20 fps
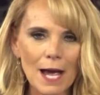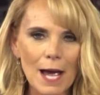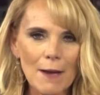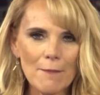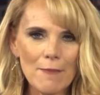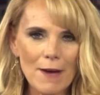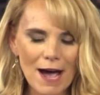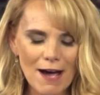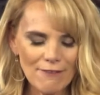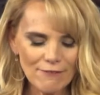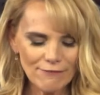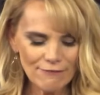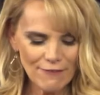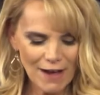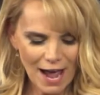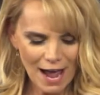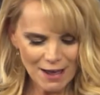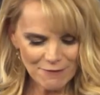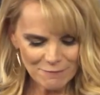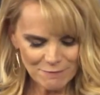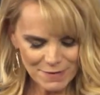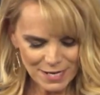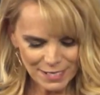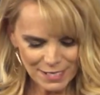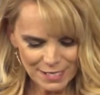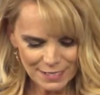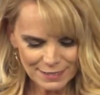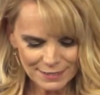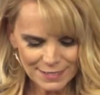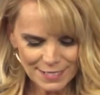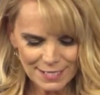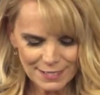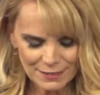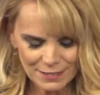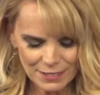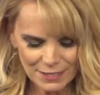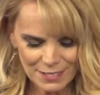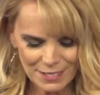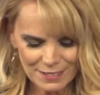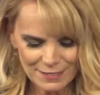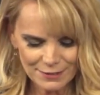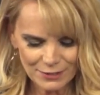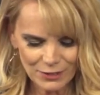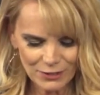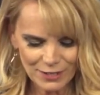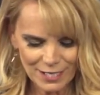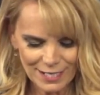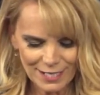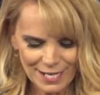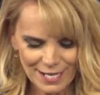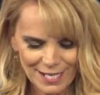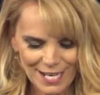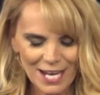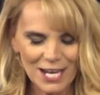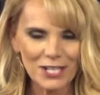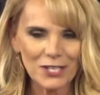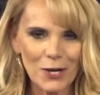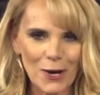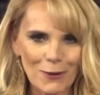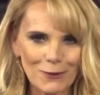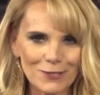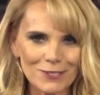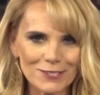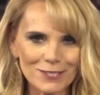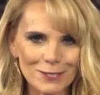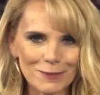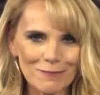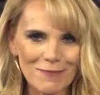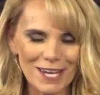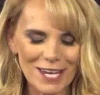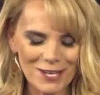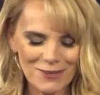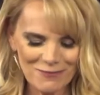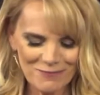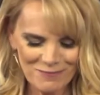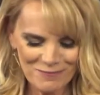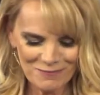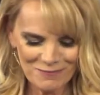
About five minutes into his greeting, he noticed me.